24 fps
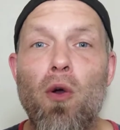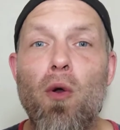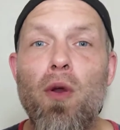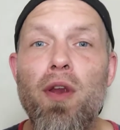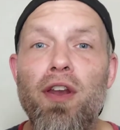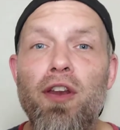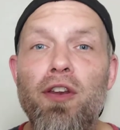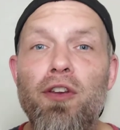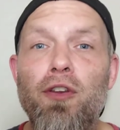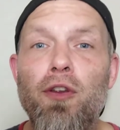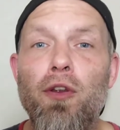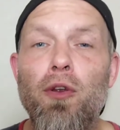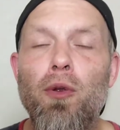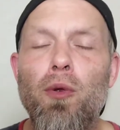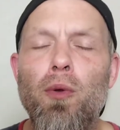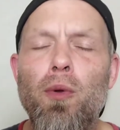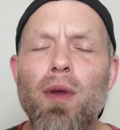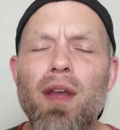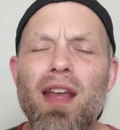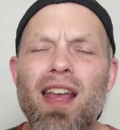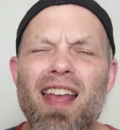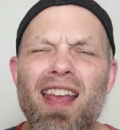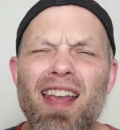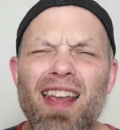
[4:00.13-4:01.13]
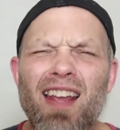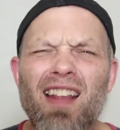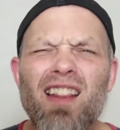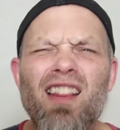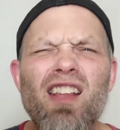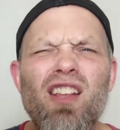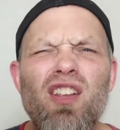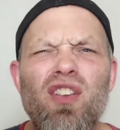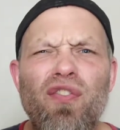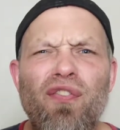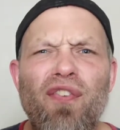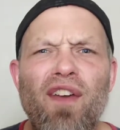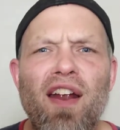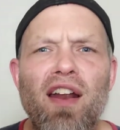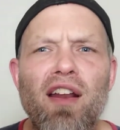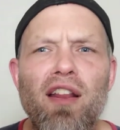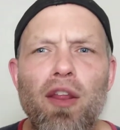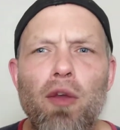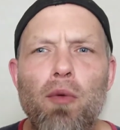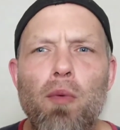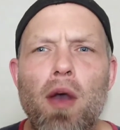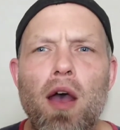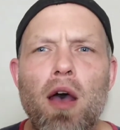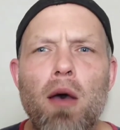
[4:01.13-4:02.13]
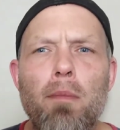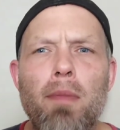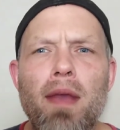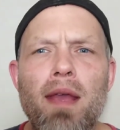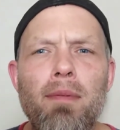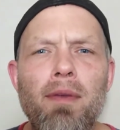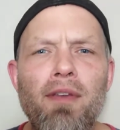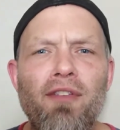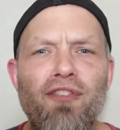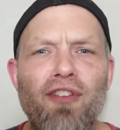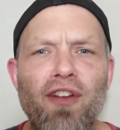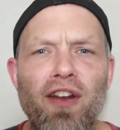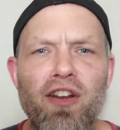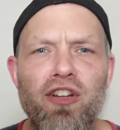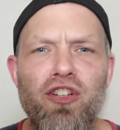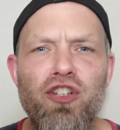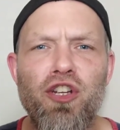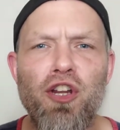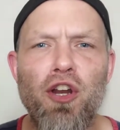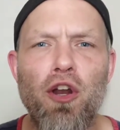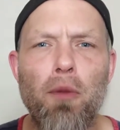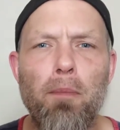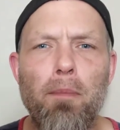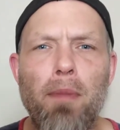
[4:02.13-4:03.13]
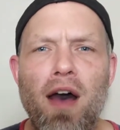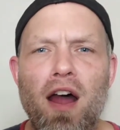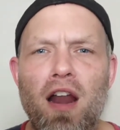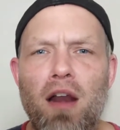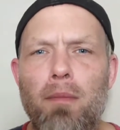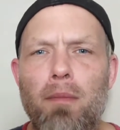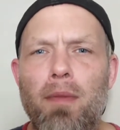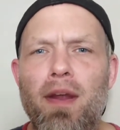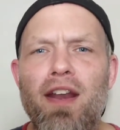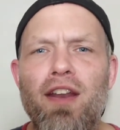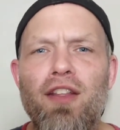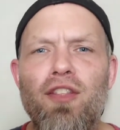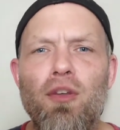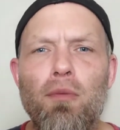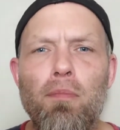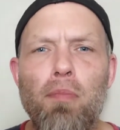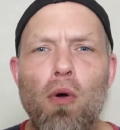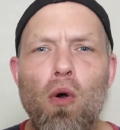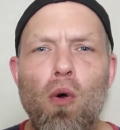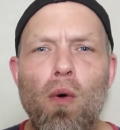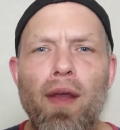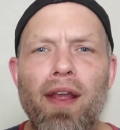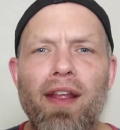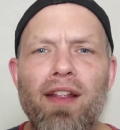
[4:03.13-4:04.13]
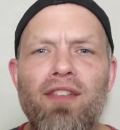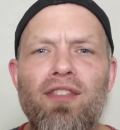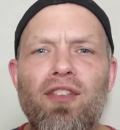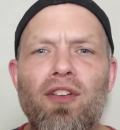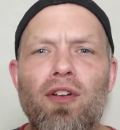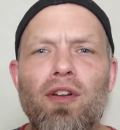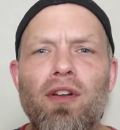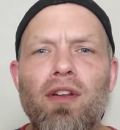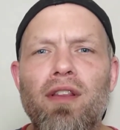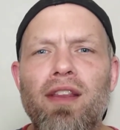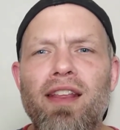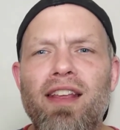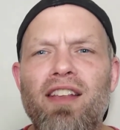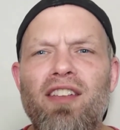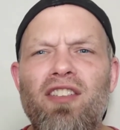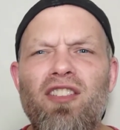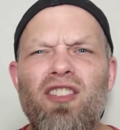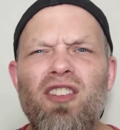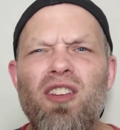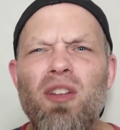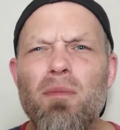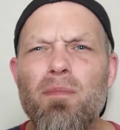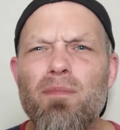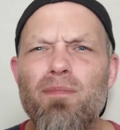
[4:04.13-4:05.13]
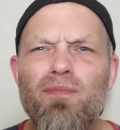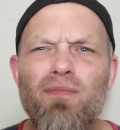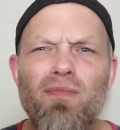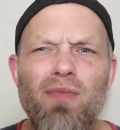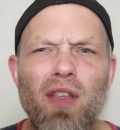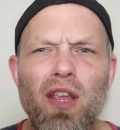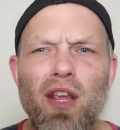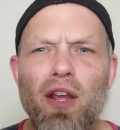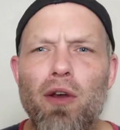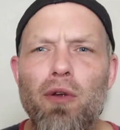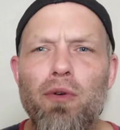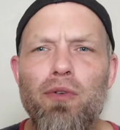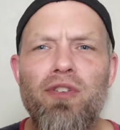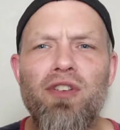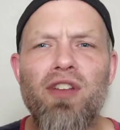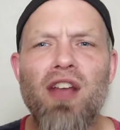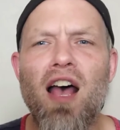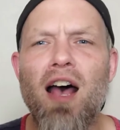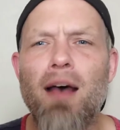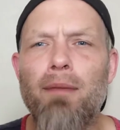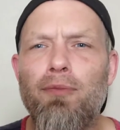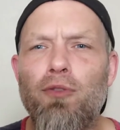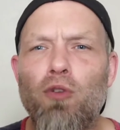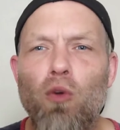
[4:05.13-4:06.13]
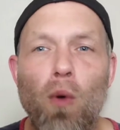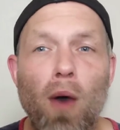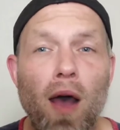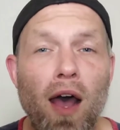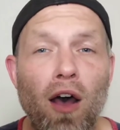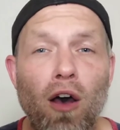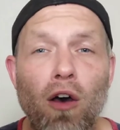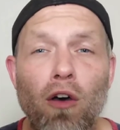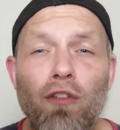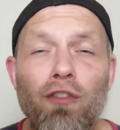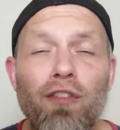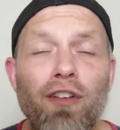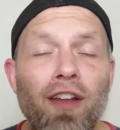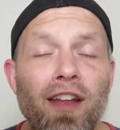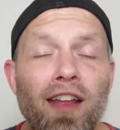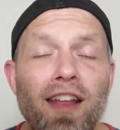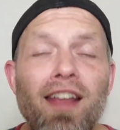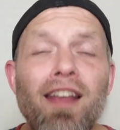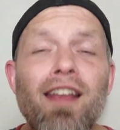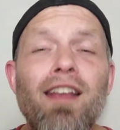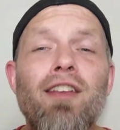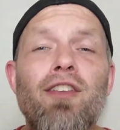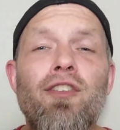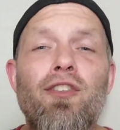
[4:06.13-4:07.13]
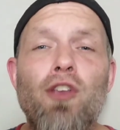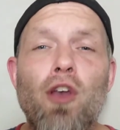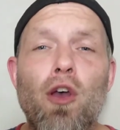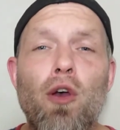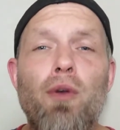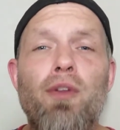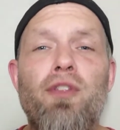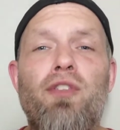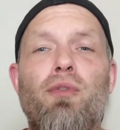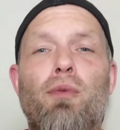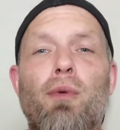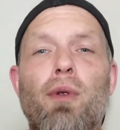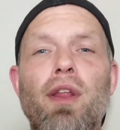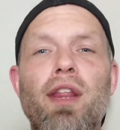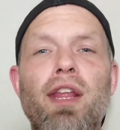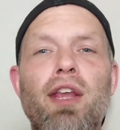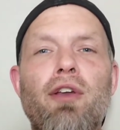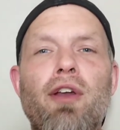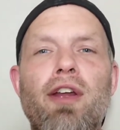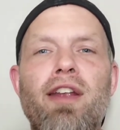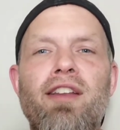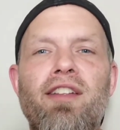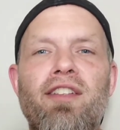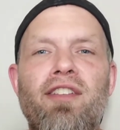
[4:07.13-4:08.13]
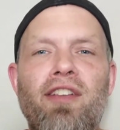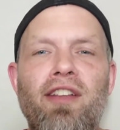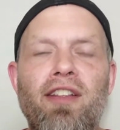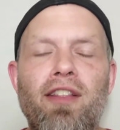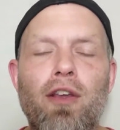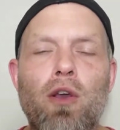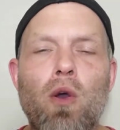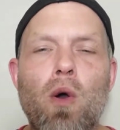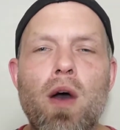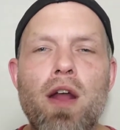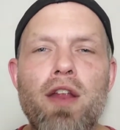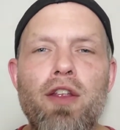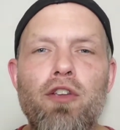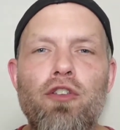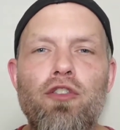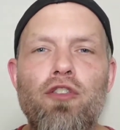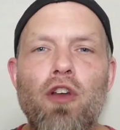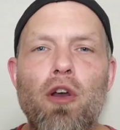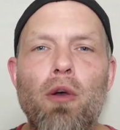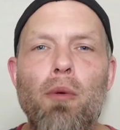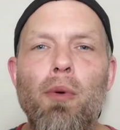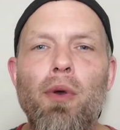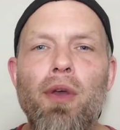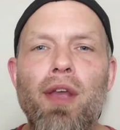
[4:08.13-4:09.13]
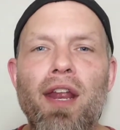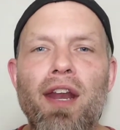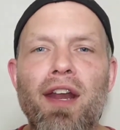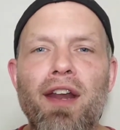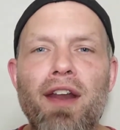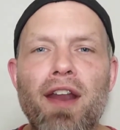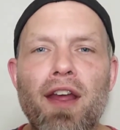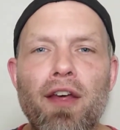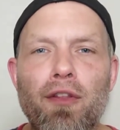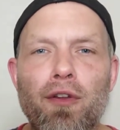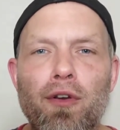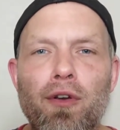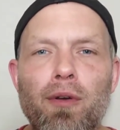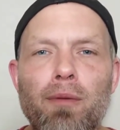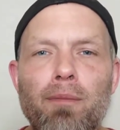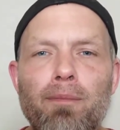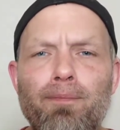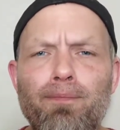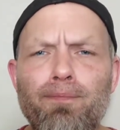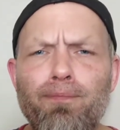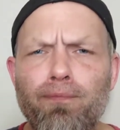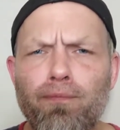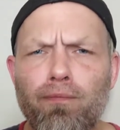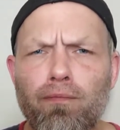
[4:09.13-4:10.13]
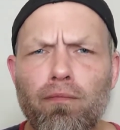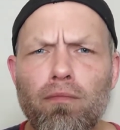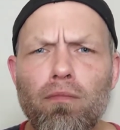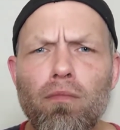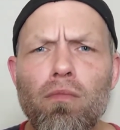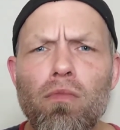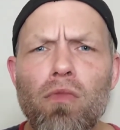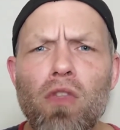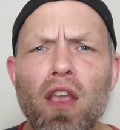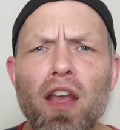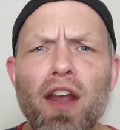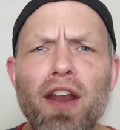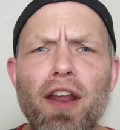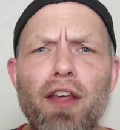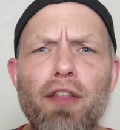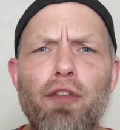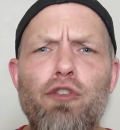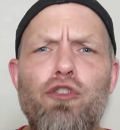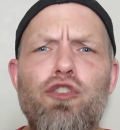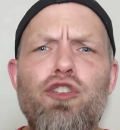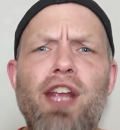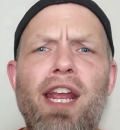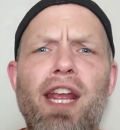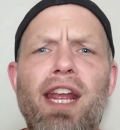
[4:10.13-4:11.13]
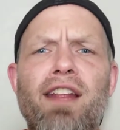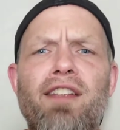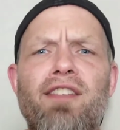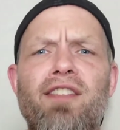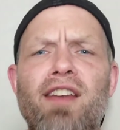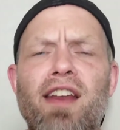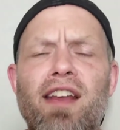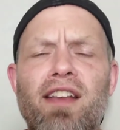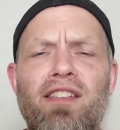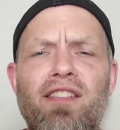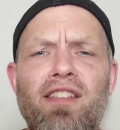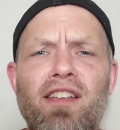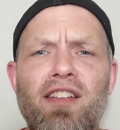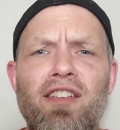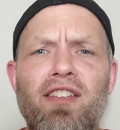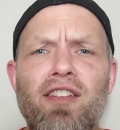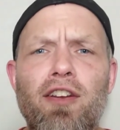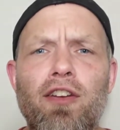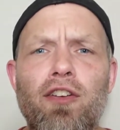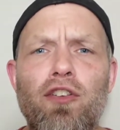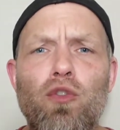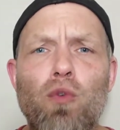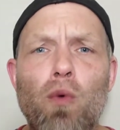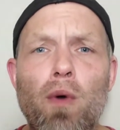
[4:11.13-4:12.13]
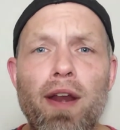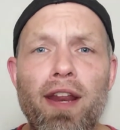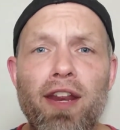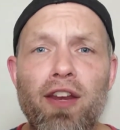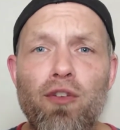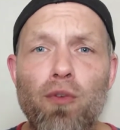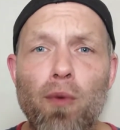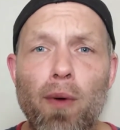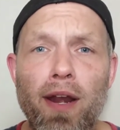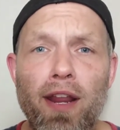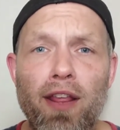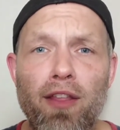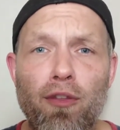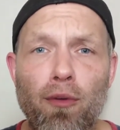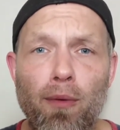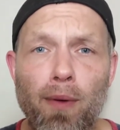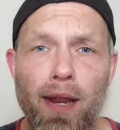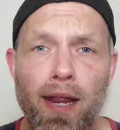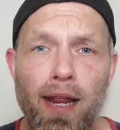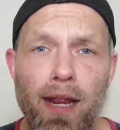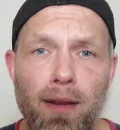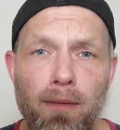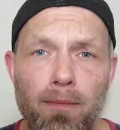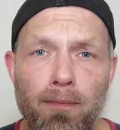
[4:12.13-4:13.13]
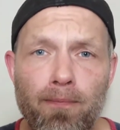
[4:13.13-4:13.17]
going to do at least fairly well, maybe finish, you know, bottom end of the points or at least, you know, top 12. So it's really great to see that Guanyu Zhou will get another chance next season in 2023.